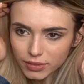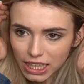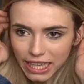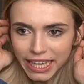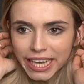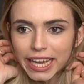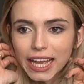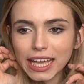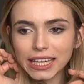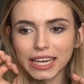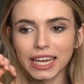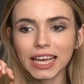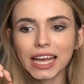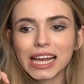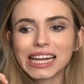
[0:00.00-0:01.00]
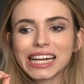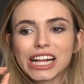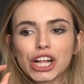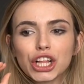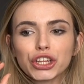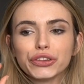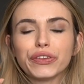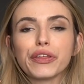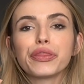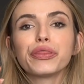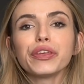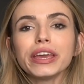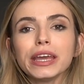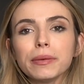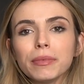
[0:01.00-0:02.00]
And the
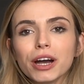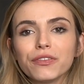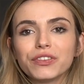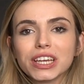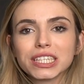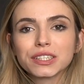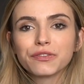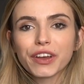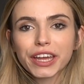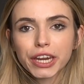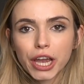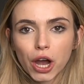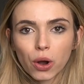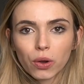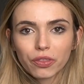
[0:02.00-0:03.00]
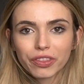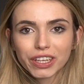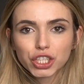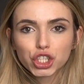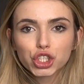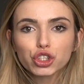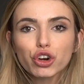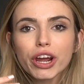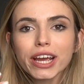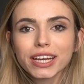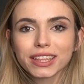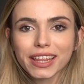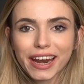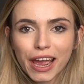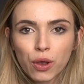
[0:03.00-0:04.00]
theme of this video, the
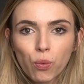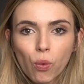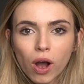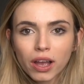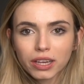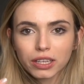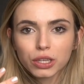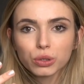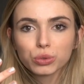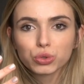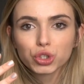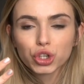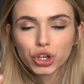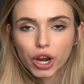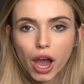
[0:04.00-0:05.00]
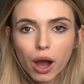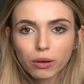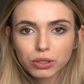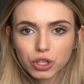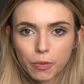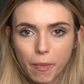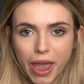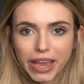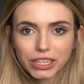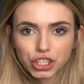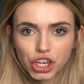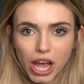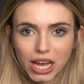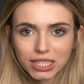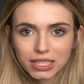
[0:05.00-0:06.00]
trick that I want you to know to make chess